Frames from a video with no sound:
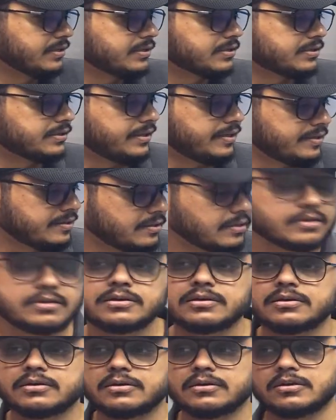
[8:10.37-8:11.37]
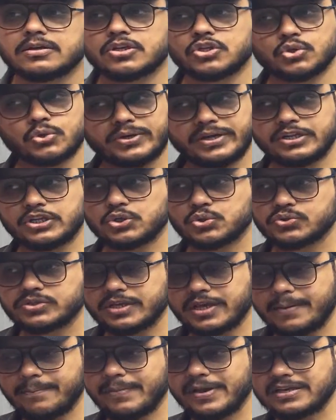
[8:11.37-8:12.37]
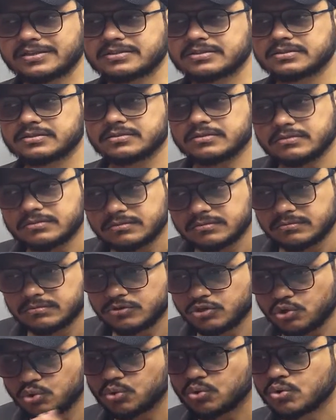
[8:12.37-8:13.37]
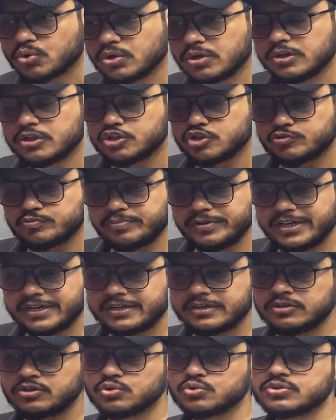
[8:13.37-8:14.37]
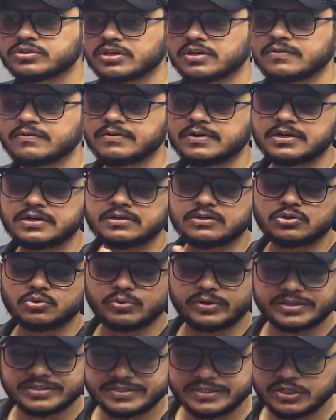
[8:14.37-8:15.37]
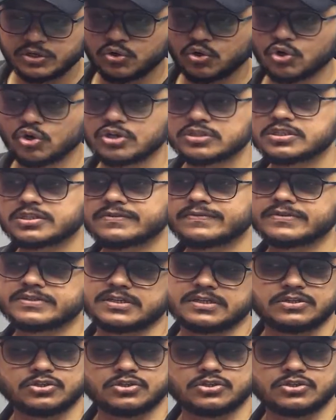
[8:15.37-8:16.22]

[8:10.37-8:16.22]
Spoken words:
then you can use Apex to speak to server, to execute logics which are